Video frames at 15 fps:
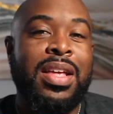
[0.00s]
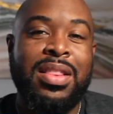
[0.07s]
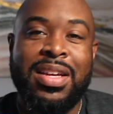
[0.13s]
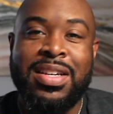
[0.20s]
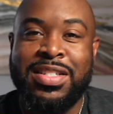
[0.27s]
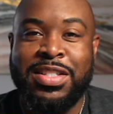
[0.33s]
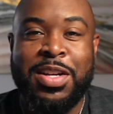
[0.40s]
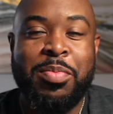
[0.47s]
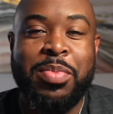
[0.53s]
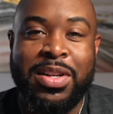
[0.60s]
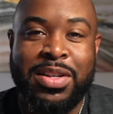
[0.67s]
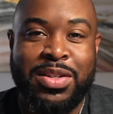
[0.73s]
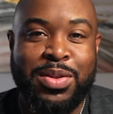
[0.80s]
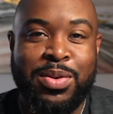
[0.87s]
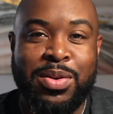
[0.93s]
let's jump
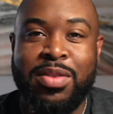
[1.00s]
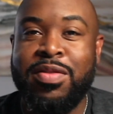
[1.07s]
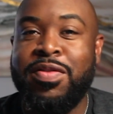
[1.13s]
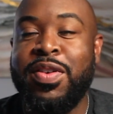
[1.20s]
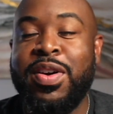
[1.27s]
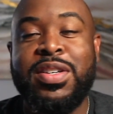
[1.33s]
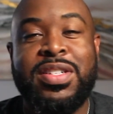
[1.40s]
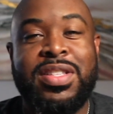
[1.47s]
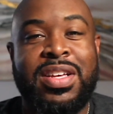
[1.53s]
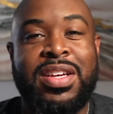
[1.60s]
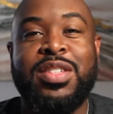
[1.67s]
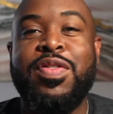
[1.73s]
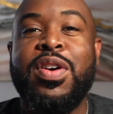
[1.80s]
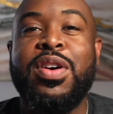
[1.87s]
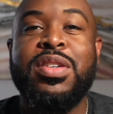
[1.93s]
into it. First
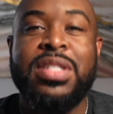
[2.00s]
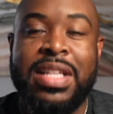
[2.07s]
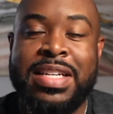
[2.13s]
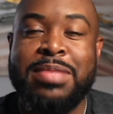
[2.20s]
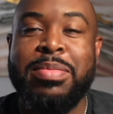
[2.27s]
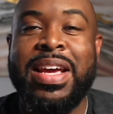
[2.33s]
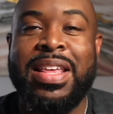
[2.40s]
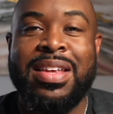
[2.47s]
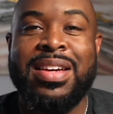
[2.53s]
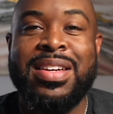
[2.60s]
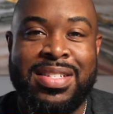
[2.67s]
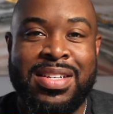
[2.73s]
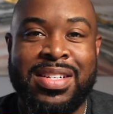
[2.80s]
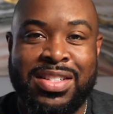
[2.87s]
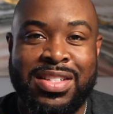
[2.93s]
things first, let's make the
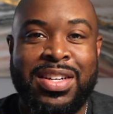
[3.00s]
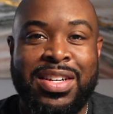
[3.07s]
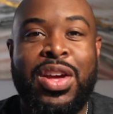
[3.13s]
decision.